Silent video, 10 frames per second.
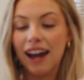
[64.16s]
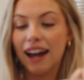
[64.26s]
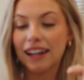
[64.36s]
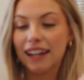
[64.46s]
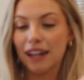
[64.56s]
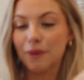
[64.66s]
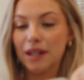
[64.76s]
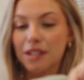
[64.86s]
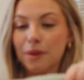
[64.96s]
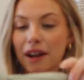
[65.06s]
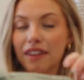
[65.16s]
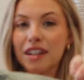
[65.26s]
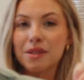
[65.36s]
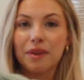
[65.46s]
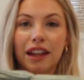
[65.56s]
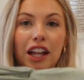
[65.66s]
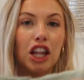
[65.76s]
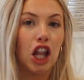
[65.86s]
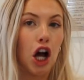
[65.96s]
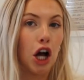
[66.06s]
I can't wait to wear this with like a
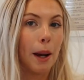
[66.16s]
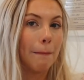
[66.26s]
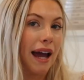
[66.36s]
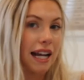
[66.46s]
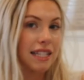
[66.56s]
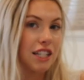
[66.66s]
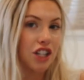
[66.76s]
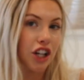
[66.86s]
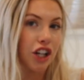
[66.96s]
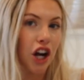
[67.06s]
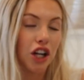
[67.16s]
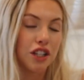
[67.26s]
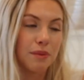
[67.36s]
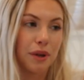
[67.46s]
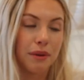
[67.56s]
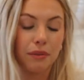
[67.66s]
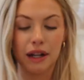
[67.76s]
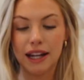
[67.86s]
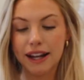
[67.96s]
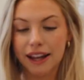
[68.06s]
long maxi skirt on spring
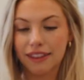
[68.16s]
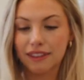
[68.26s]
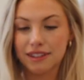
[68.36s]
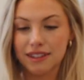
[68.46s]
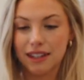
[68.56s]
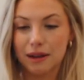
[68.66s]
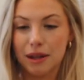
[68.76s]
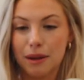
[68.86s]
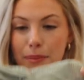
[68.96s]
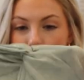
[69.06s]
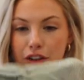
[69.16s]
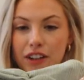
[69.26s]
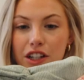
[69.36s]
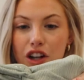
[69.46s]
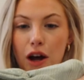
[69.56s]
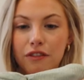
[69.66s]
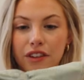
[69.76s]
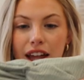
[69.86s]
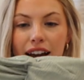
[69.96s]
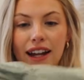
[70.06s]
break. I think this is gonna be the perfect top
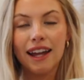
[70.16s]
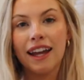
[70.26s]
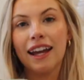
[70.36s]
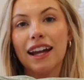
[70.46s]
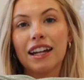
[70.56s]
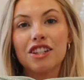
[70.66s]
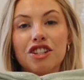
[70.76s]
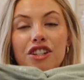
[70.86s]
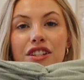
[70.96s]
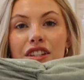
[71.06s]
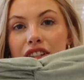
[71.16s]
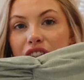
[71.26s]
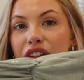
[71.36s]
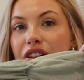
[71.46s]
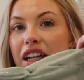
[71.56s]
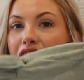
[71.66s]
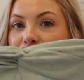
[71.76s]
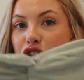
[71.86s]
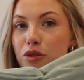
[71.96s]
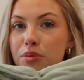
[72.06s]
for that. It's just this little like
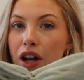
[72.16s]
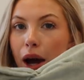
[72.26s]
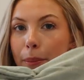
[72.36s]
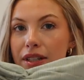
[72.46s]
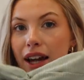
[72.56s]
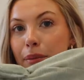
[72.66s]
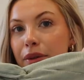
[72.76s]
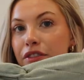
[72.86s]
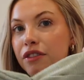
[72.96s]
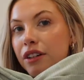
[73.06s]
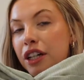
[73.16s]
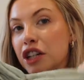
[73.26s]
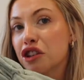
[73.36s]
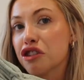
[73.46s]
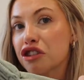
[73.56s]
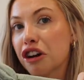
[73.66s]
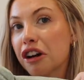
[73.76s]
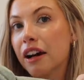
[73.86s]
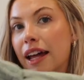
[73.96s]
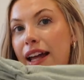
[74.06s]
tube top type of
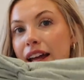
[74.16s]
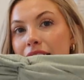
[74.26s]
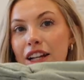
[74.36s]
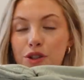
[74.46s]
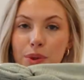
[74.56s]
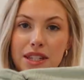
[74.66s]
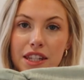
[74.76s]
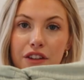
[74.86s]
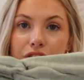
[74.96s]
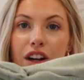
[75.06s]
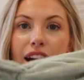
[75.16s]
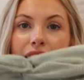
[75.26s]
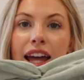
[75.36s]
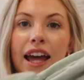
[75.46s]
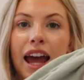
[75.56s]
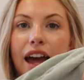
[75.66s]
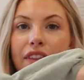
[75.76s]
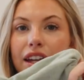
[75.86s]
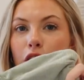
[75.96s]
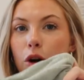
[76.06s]
shirt and it twists in the front
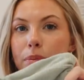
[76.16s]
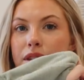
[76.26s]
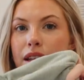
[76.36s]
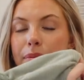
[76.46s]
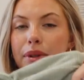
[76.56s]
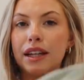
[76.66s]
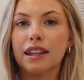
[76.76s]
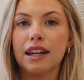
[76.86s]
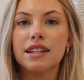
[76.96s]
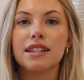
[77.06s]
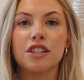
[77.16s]
and then it opens up like this.